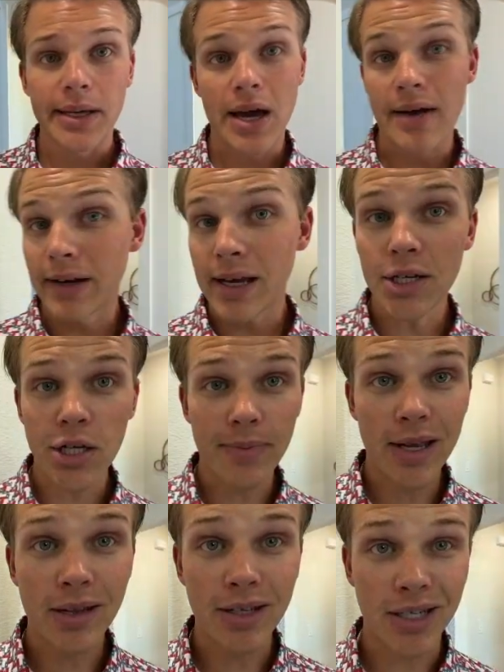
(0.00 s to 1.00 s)
You have an
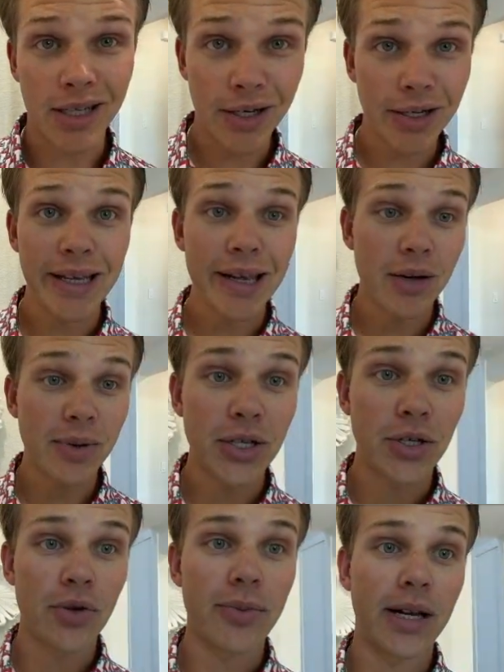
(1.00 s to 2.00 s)
HEB that's literally going to be
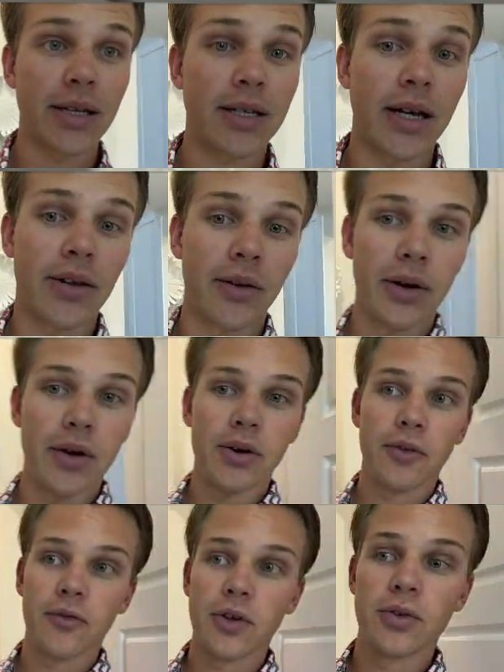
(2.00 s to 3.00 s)
2 minutes down the road
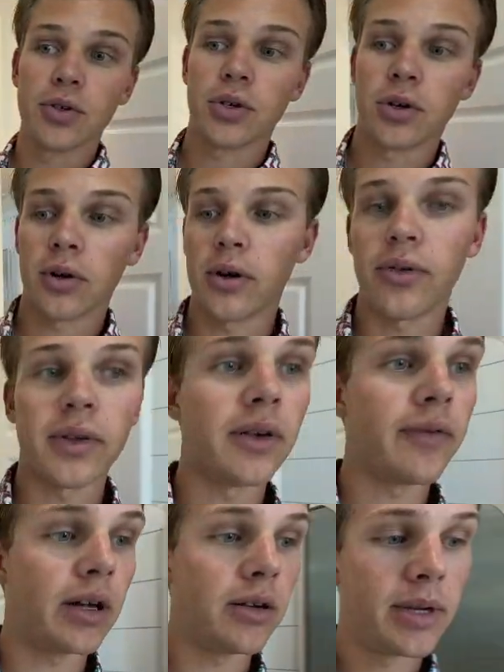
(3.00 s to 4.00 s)
of future growth and
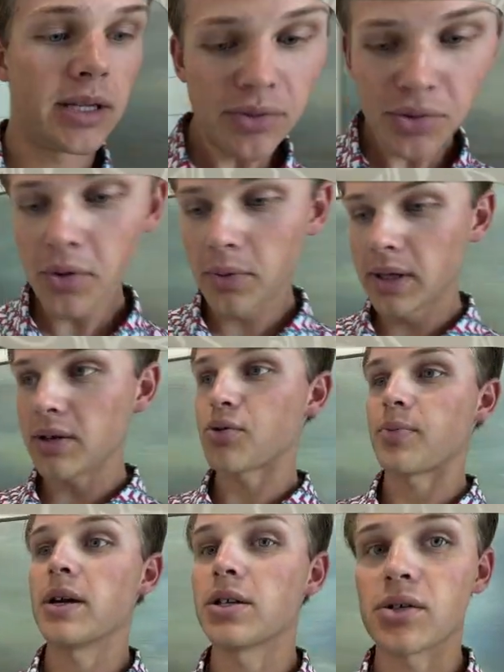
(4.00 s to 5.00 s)
development. It's a really
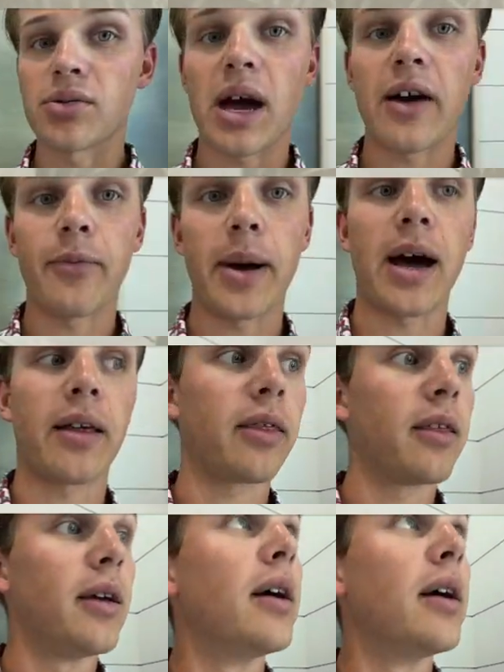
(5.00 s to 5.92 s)
spacious half bath.